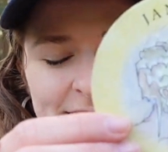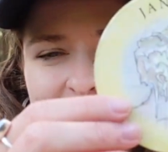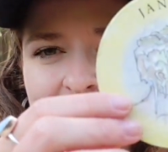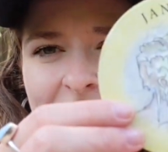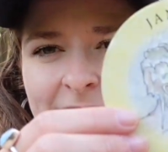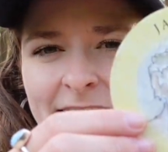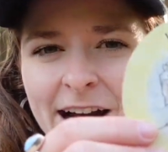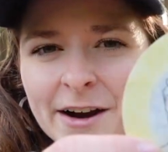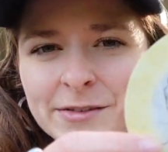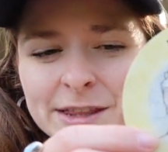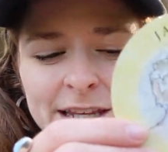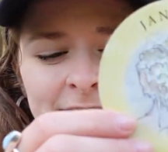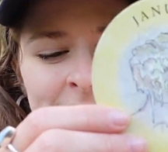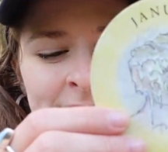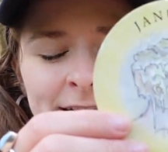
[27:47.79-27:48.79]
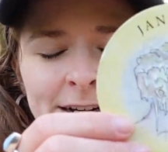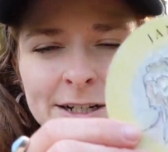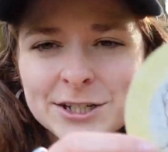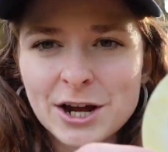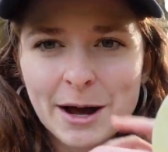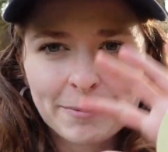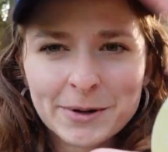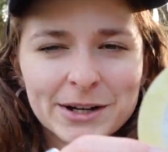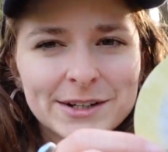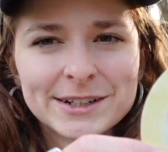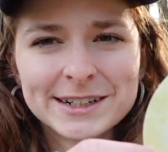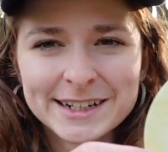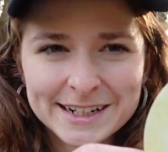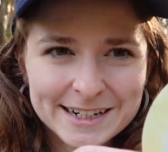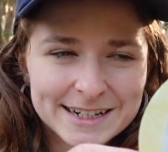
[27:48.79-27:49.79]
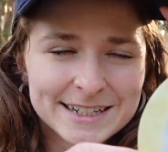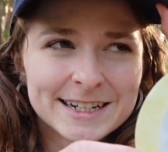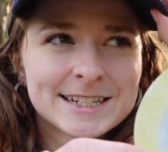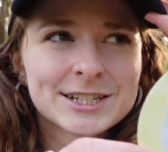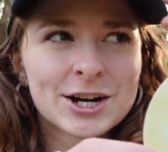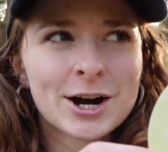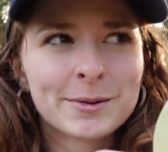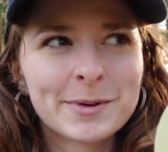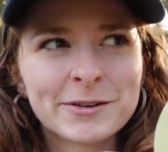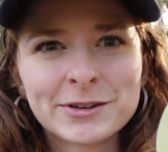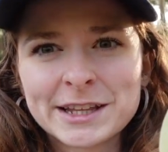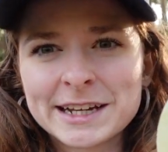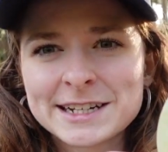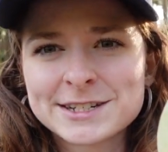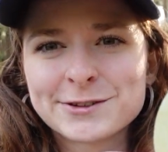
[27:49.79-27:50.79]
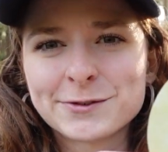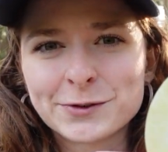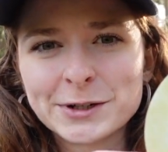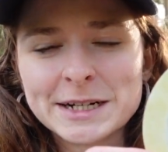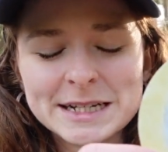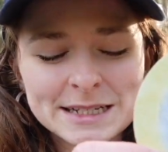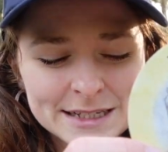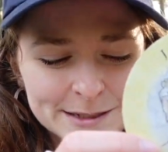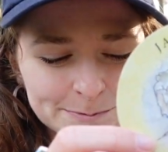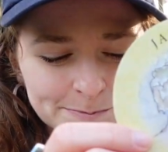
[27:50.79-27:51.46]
It's like everything stop. It's like stop, everything has to freeze.